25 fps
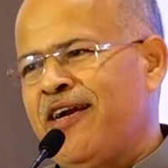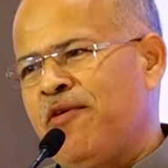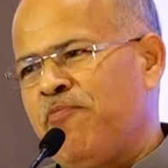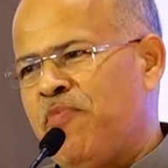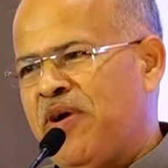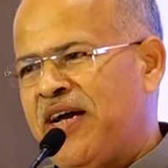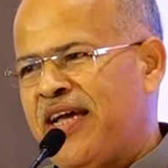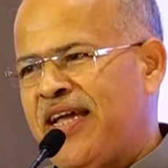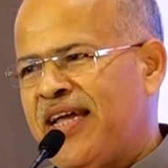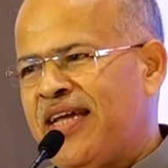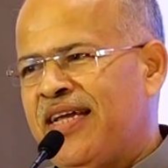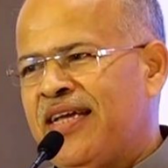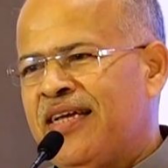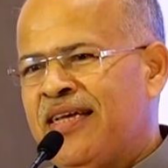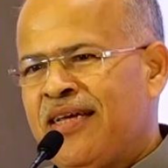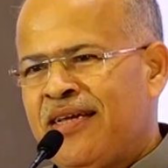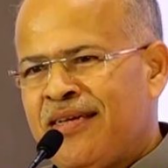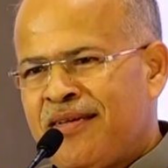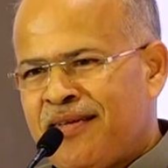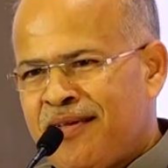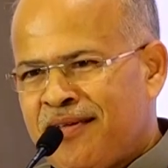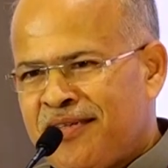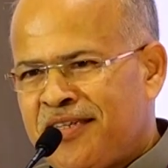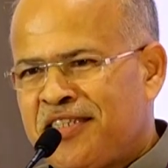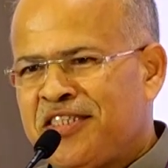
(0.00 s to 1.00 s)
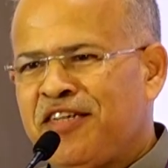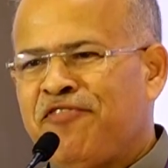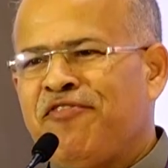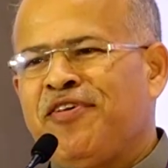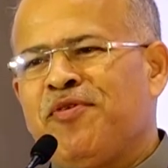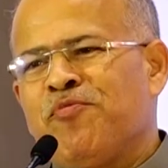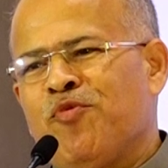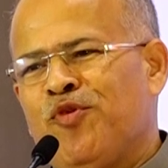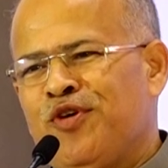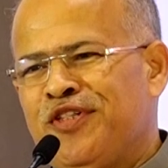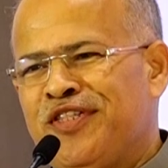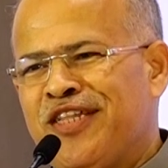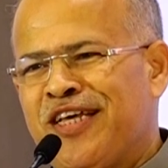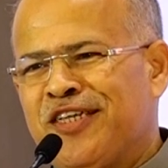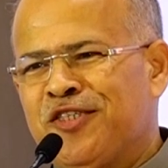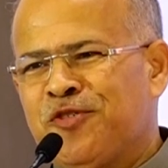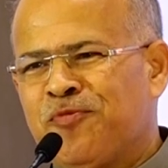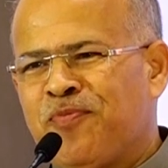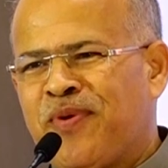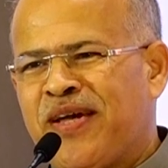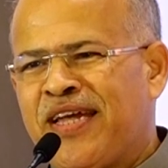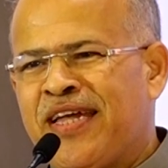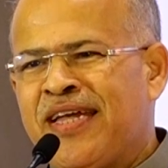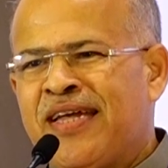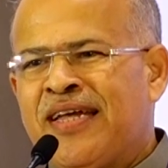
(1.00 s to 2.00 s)
donated by
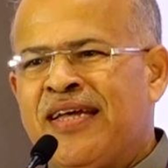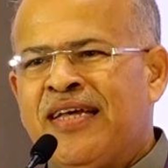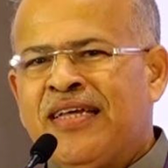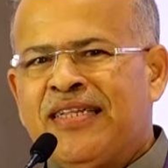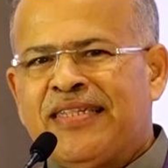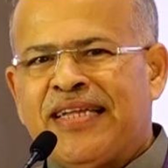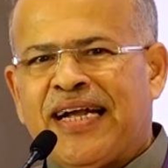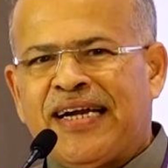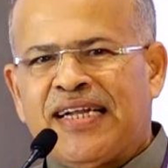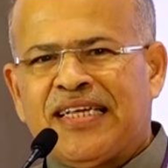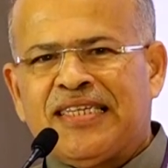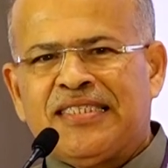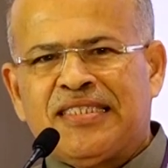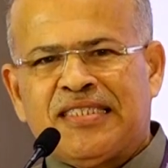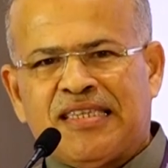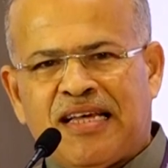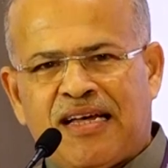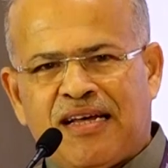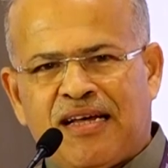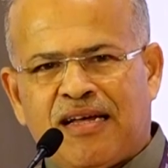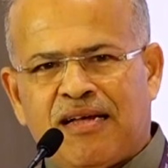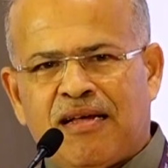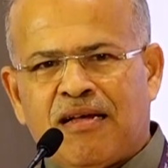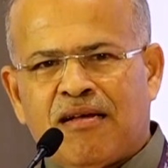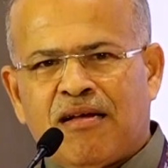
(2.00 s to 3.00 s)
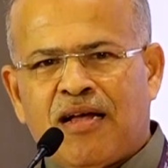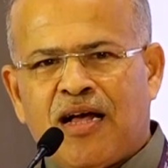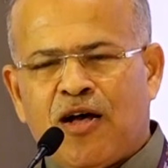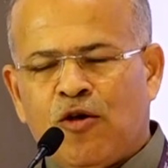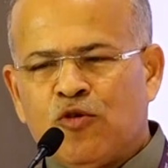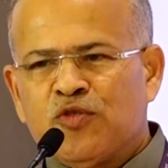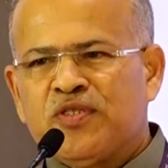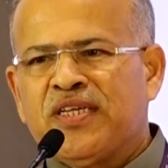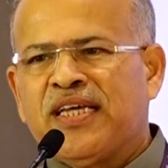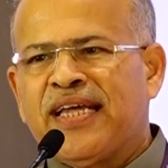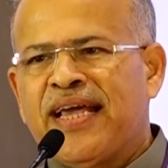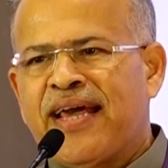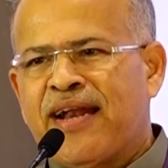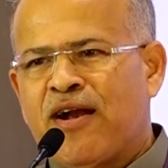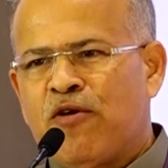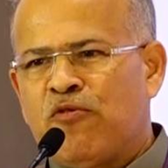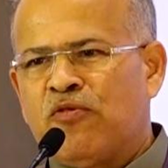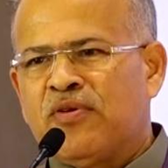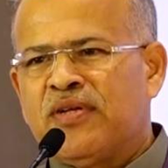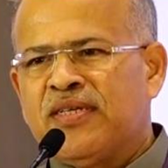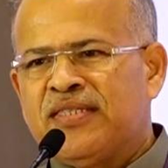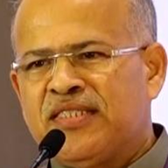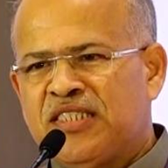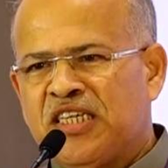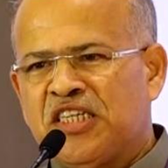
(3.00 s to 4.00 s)
TV Mohandas That is uh,
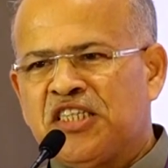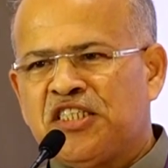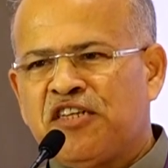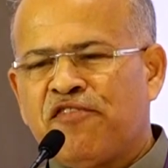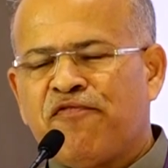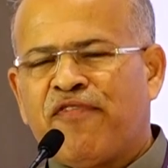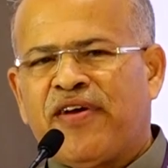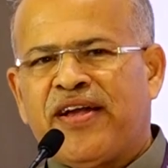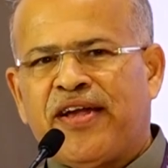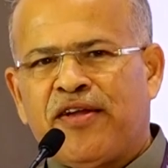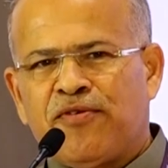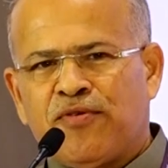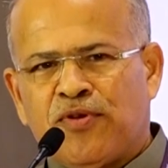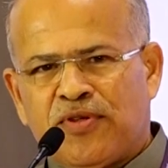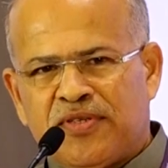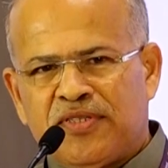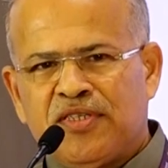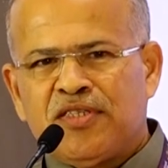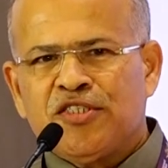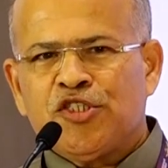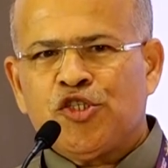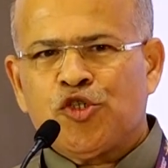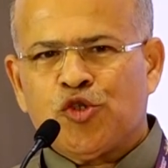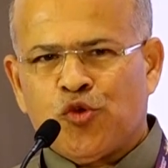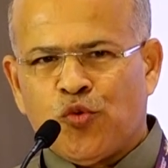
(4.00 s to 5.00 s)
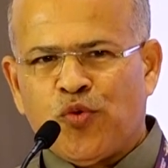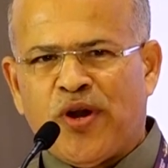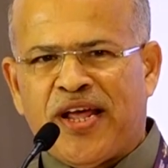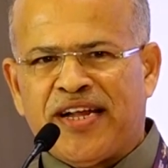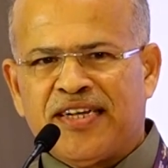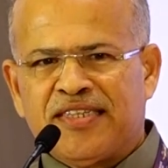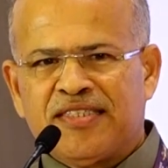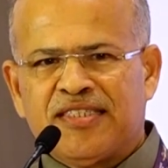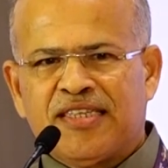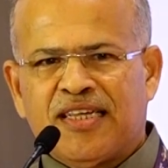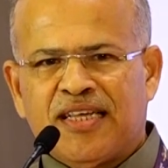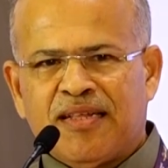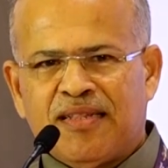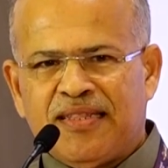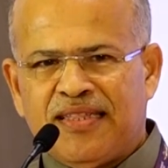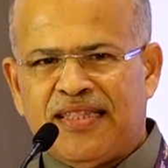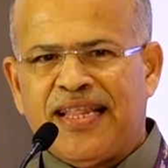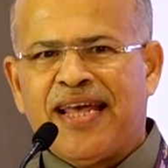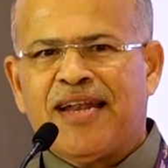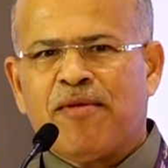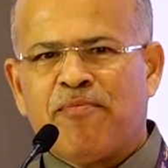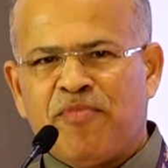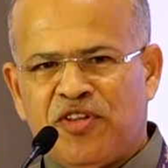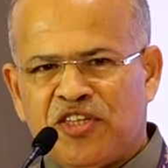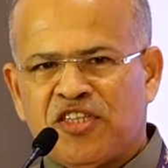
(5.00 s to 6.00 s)
housing around 65
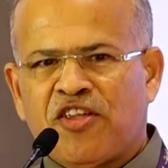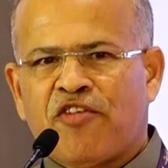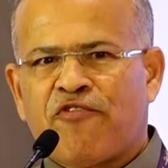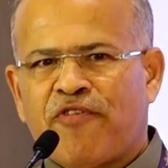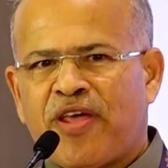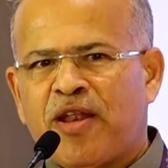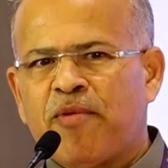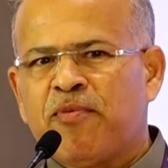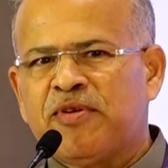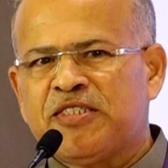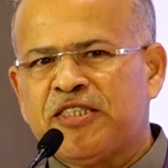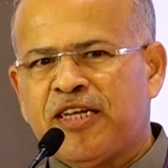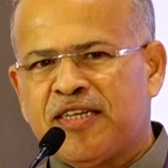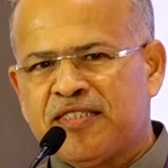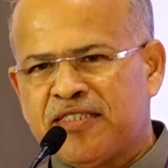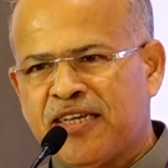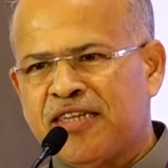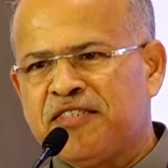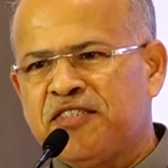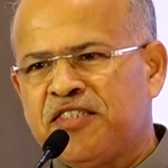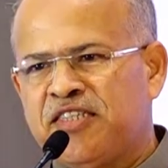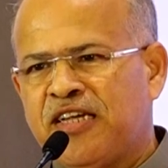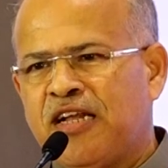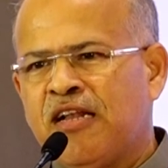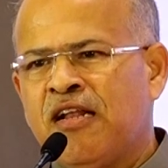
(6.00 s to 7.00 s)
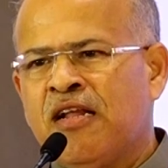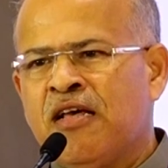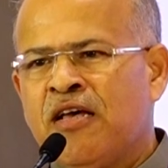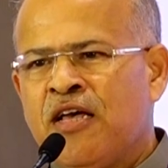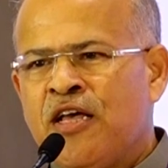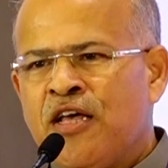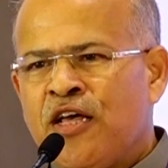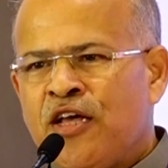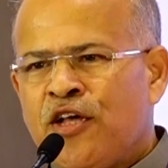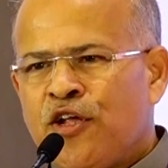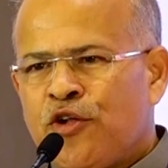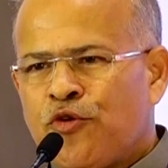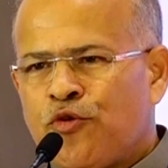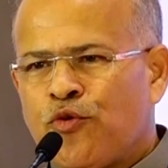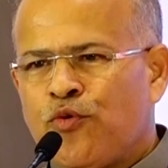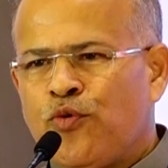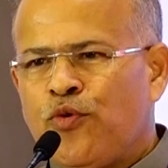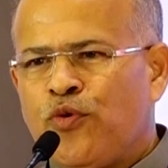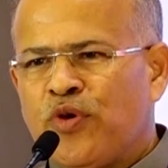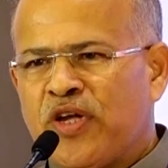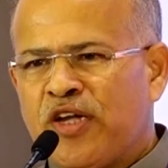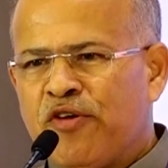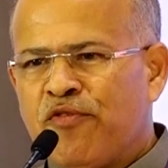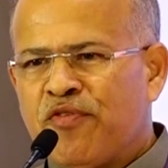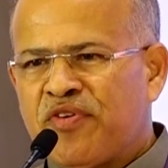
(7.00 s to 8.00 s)
students then, which is very much essential
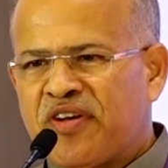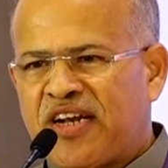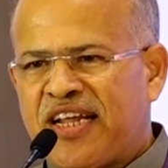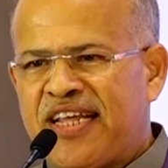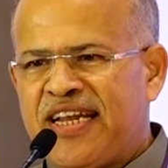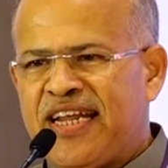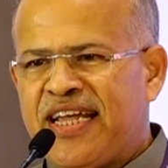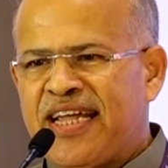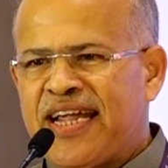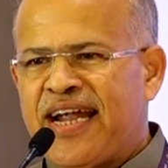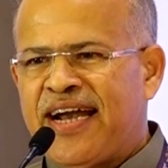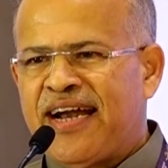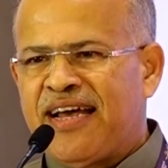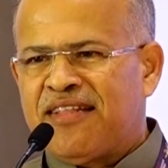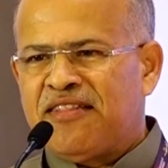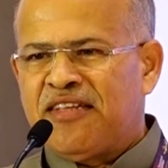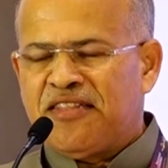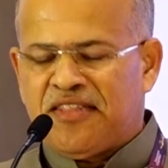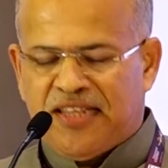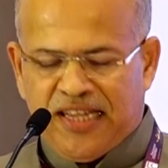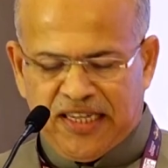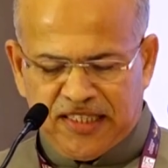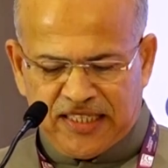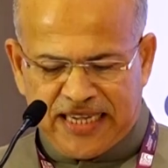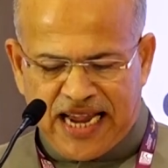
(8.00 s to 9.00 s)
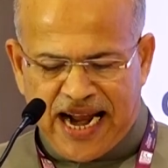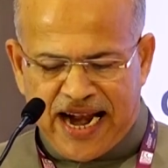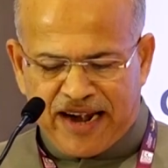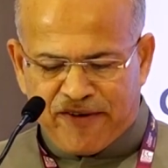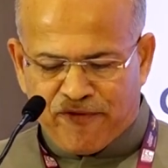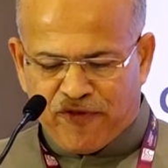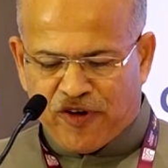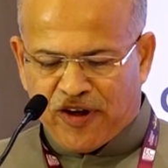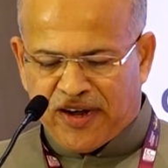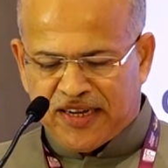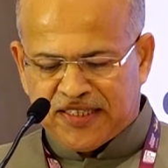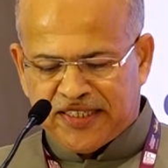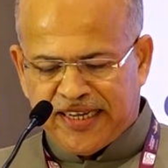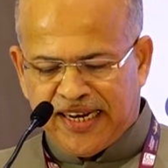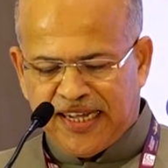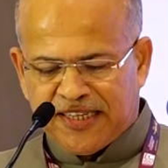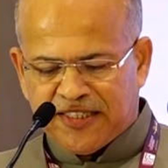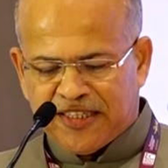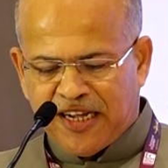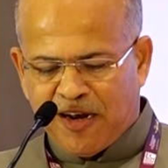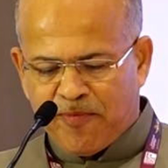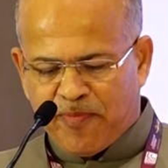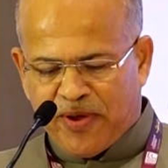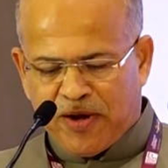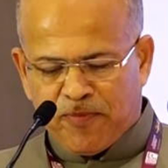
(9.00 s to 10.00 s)
to give training and other things
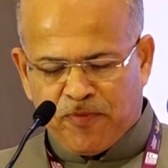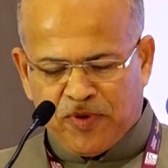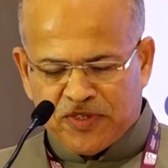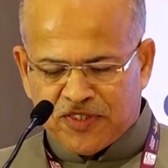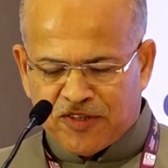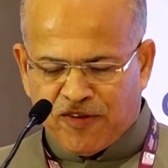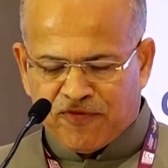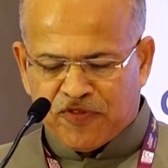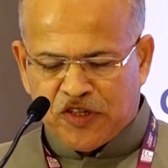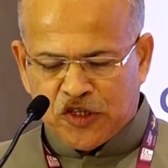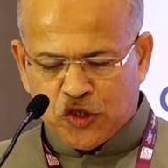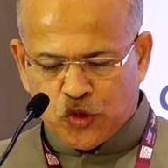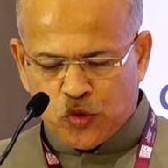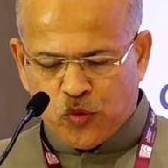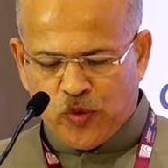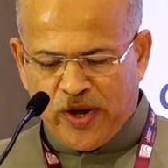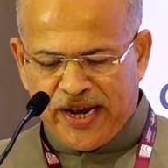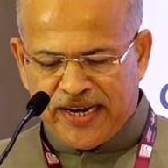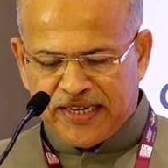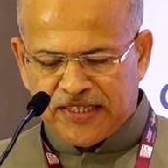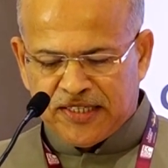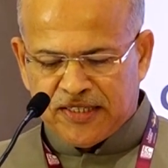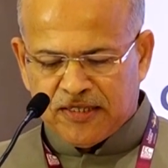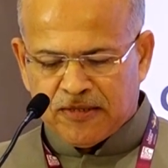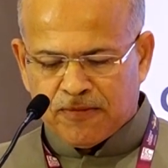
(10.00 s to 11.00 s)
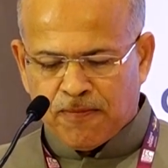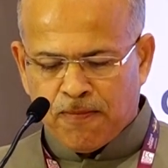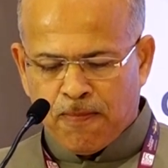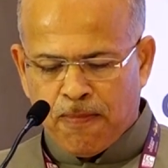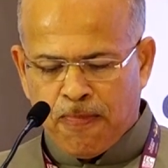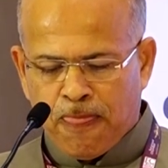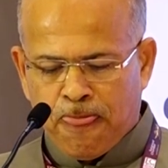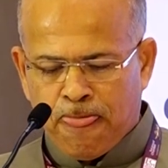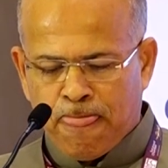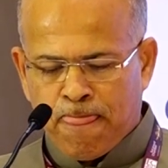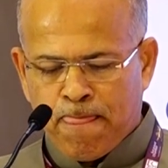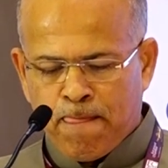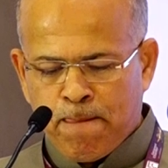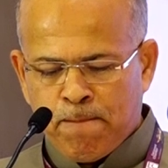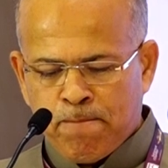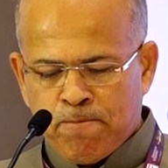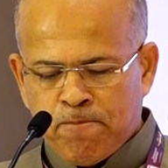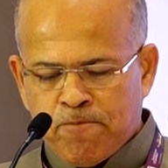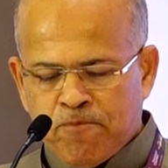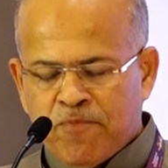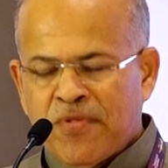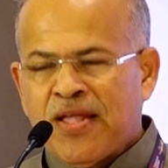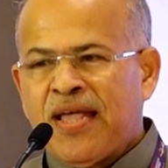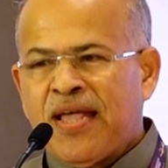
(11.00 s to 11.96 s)
and for residential purpose of the students.